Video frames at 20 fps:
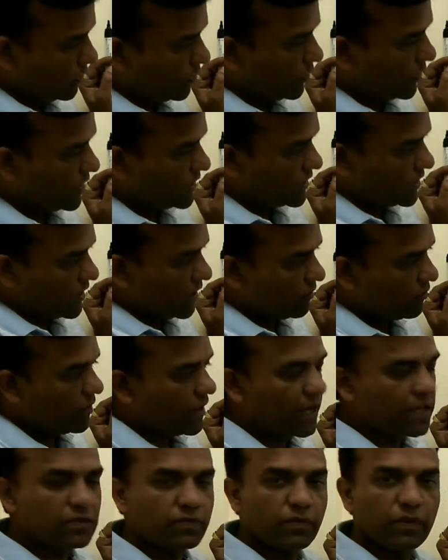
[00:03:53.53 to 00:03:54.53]
first here
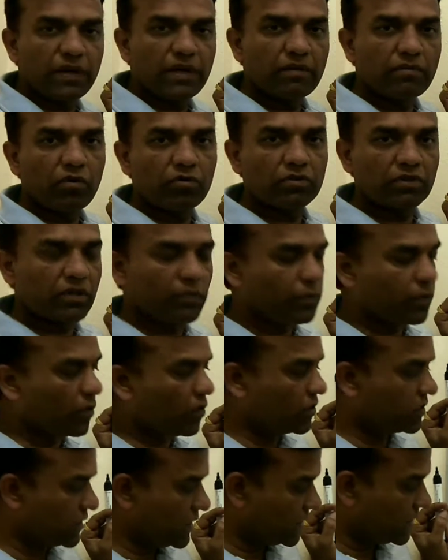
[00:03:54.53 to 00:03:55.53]
we explain about the
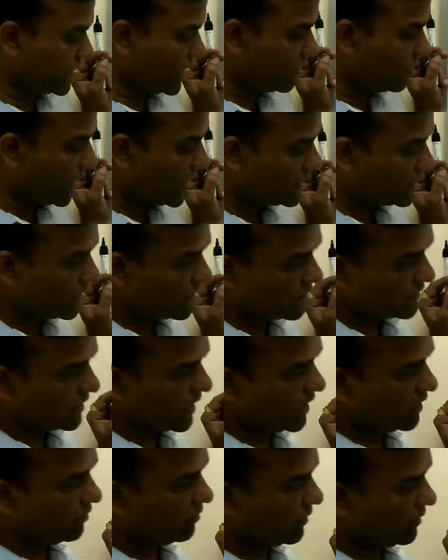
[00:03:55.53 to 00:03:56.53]
pure surds and mixed surds,
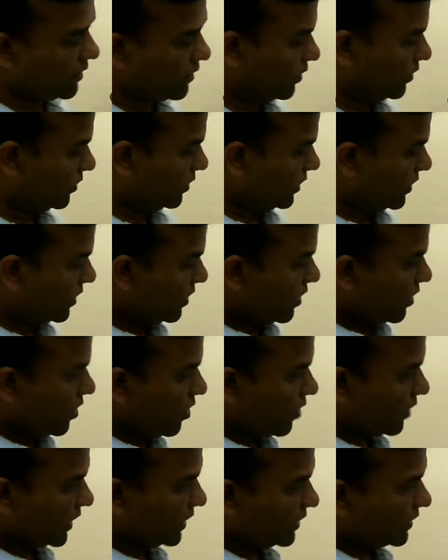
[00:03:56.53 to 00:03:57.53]
then we go.
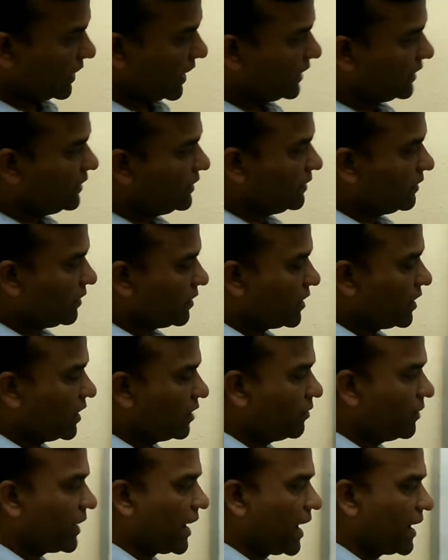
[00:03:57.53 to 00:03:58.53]
Okay, then
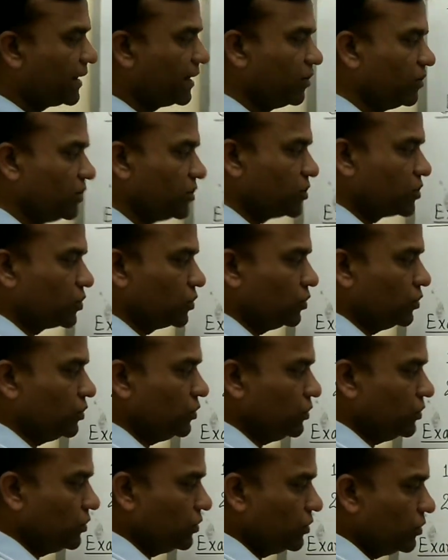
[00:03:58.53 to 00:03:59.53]
here we write down
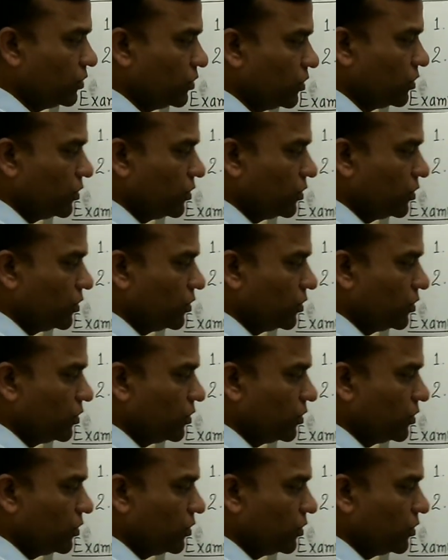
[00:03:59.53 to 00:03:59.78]
2